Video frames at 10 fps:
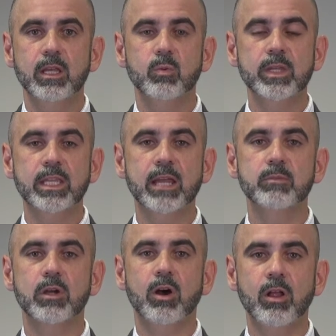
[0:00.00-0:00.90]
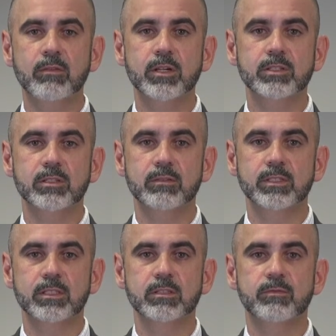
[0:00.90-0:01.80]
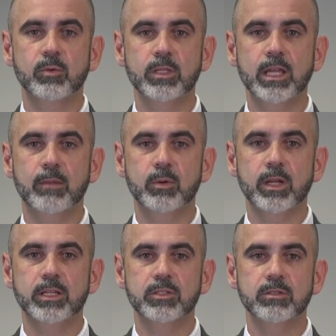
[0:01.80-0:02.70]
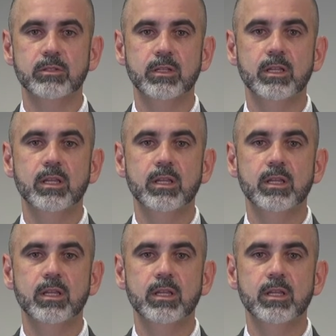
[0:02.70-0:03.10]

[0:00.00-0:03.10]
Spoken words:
we kept all of our services fully operational.